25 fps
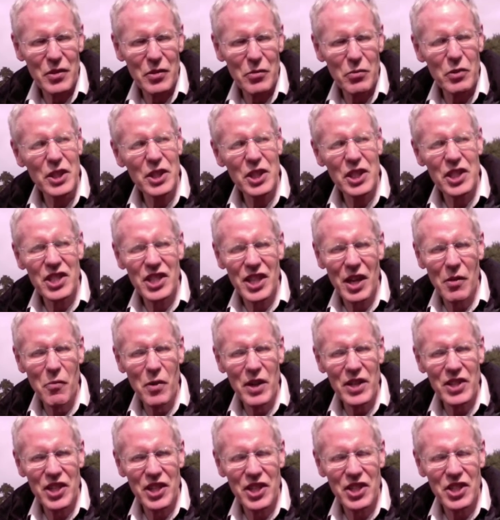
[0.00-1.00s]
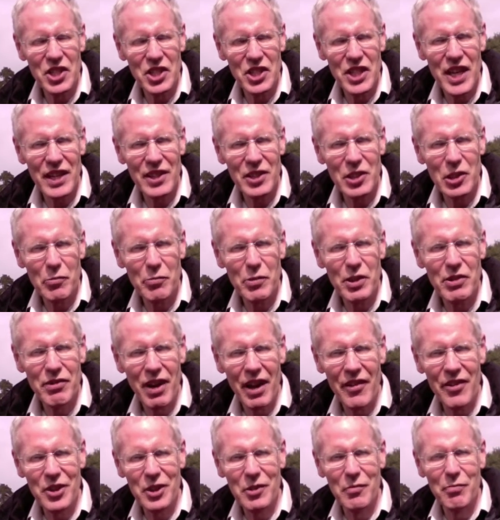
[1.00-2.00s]
which in some ways is incidental but
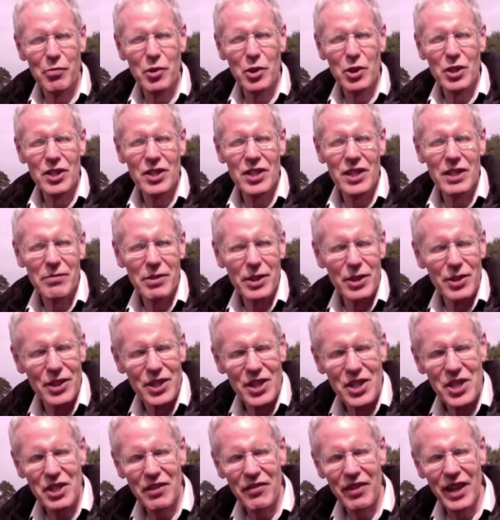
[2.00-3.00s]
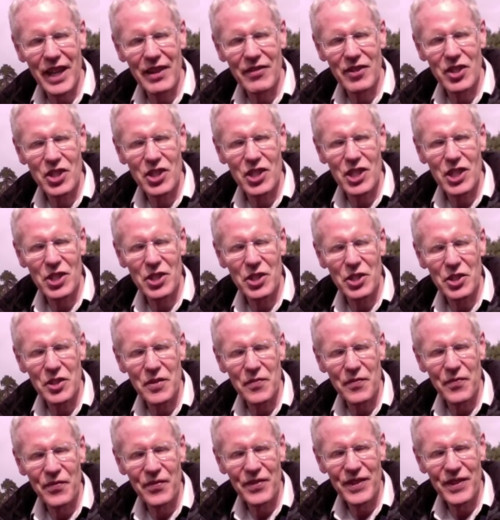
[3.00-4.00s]
rather important if we're going to survive as teachers.